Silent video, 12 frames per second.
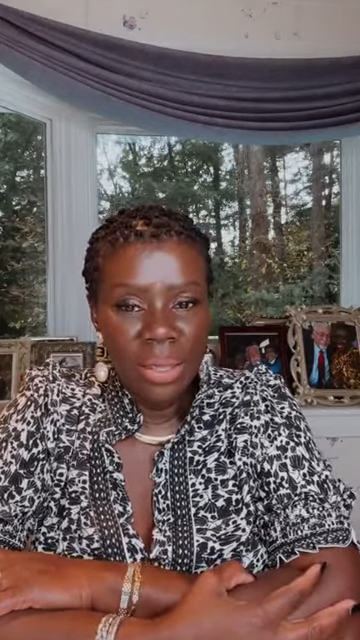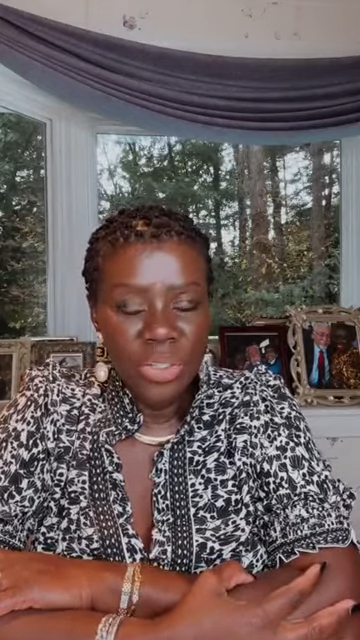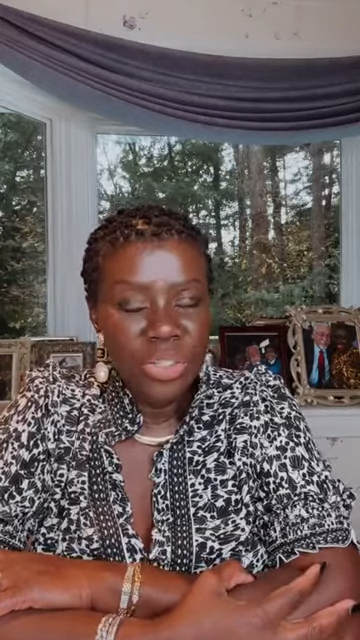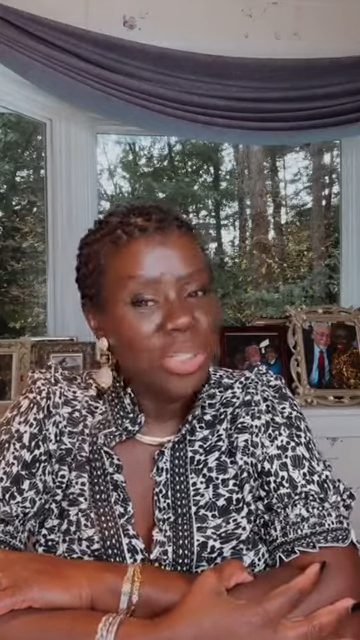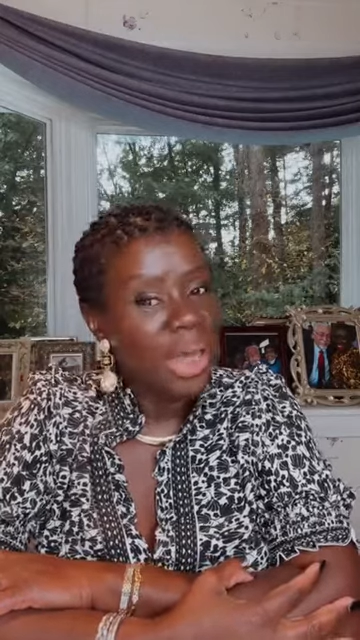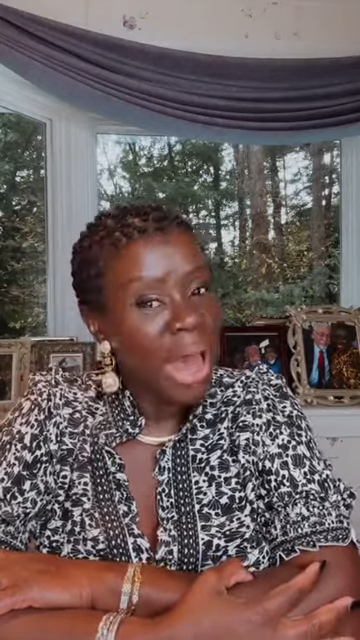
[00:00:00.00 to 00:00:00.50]

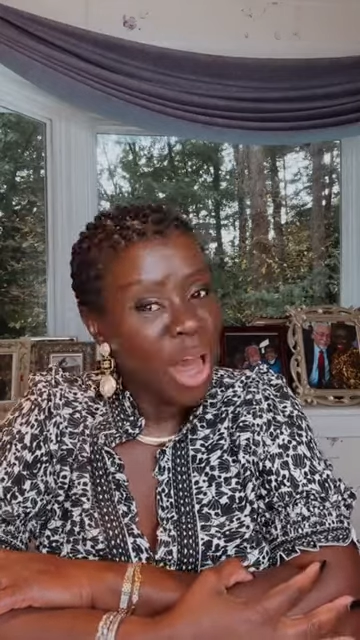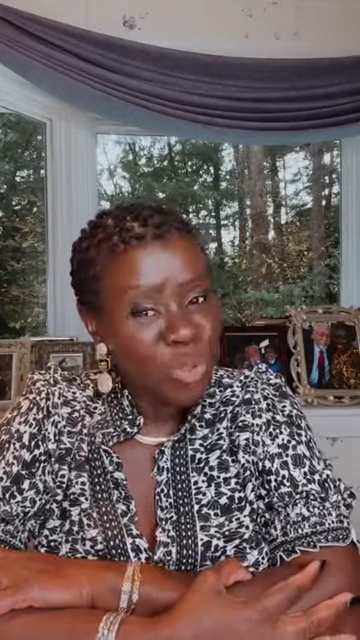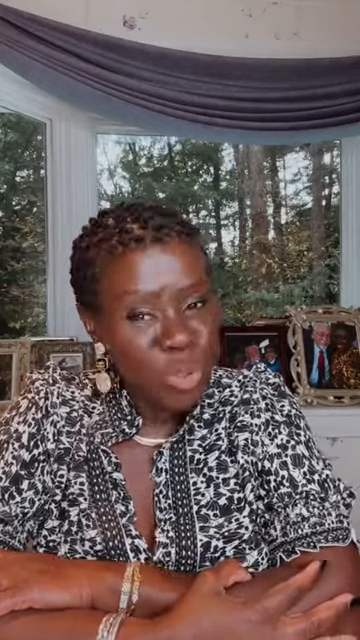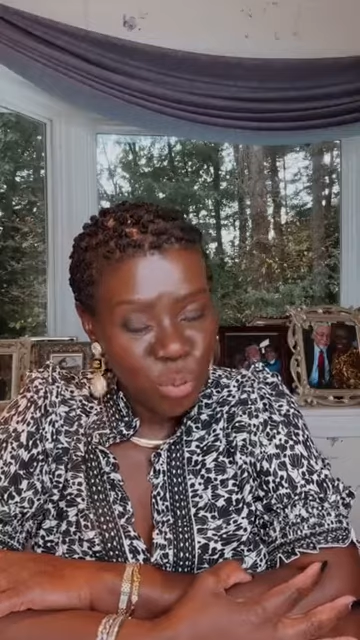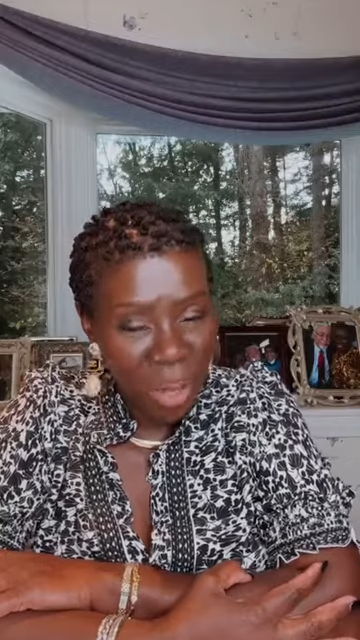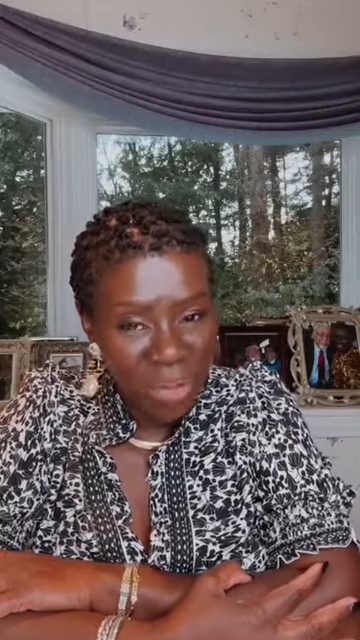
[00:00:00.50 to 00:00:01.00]
She's a
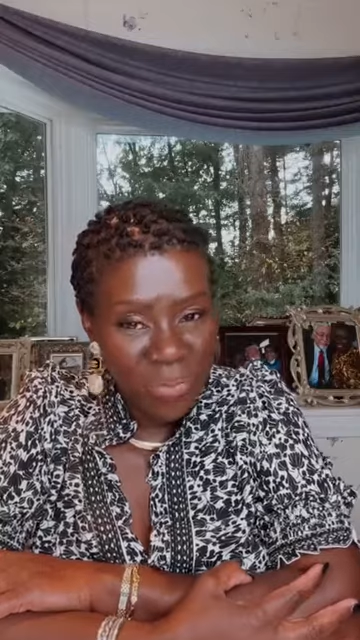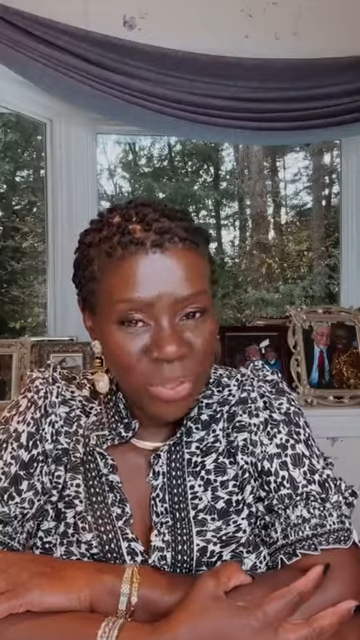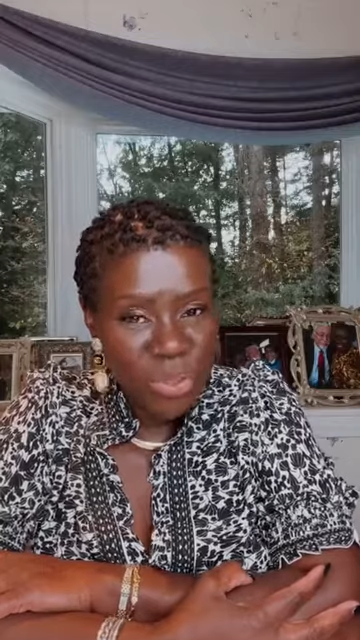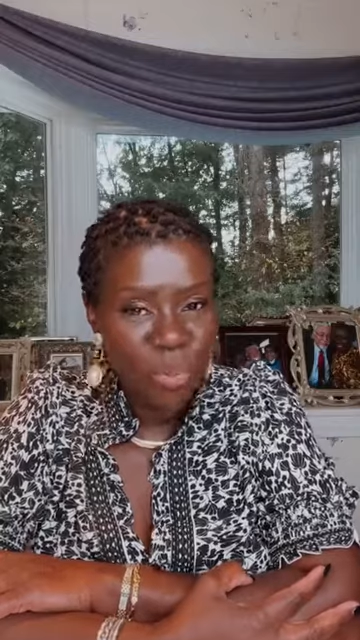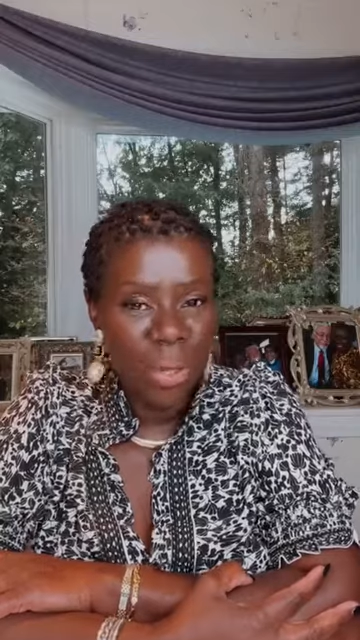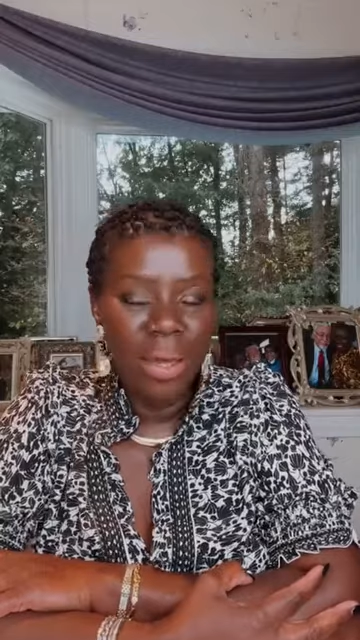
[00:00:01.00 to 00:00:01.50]
housewife
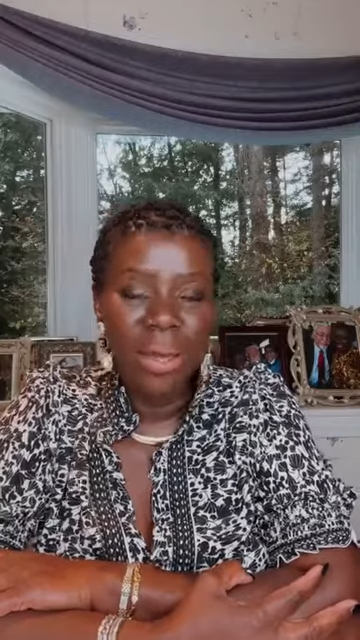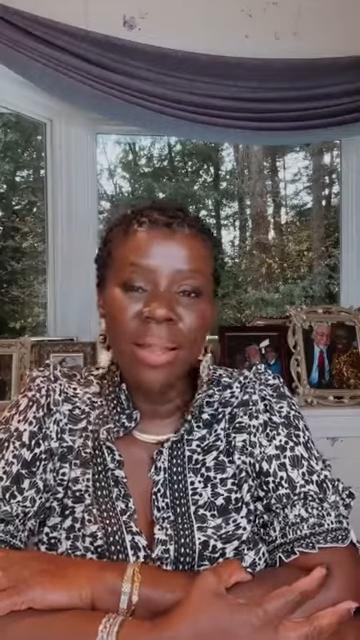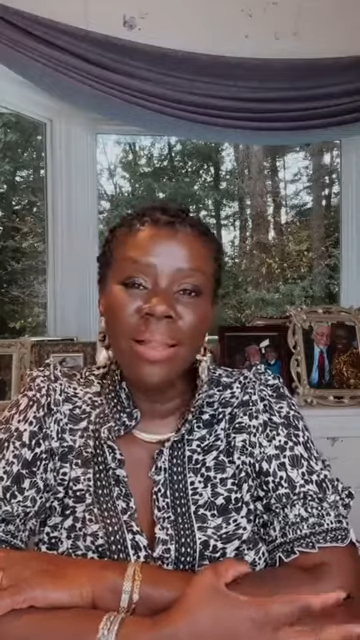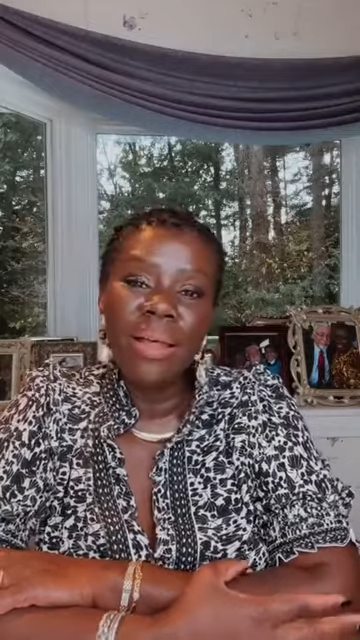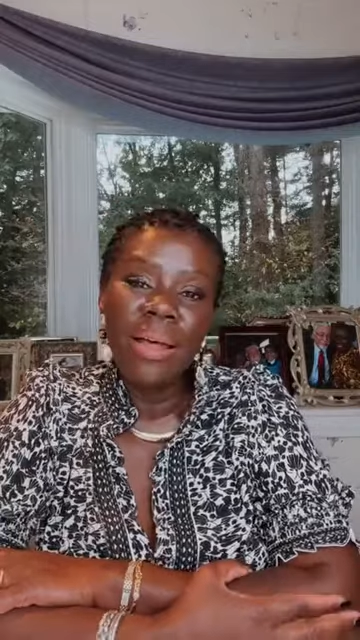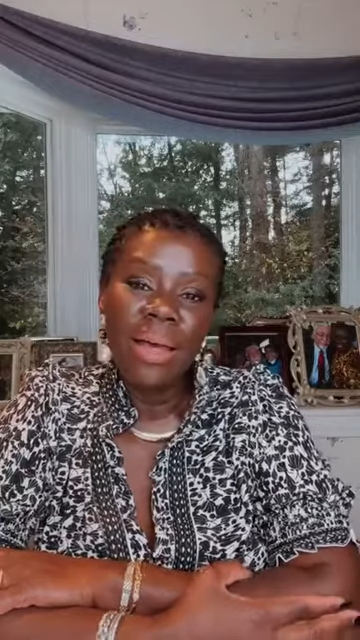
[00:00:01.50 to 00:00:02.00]
as
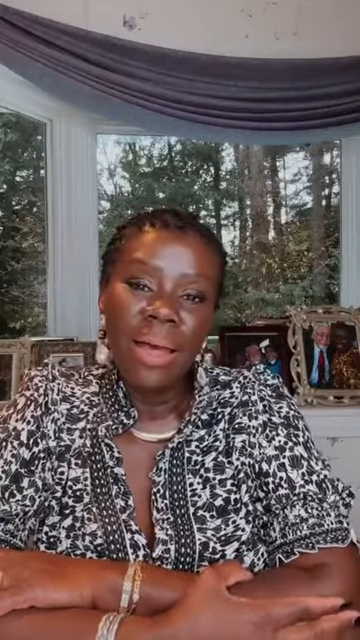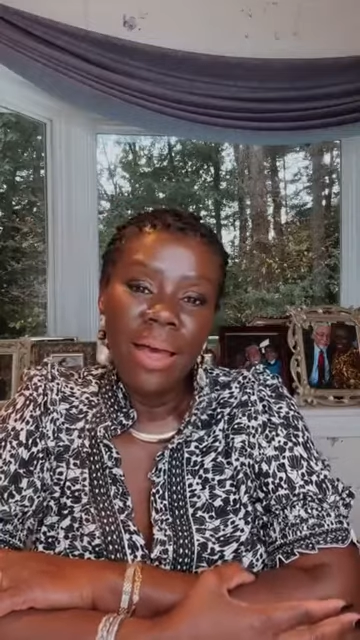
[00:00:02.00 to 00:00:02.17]
well,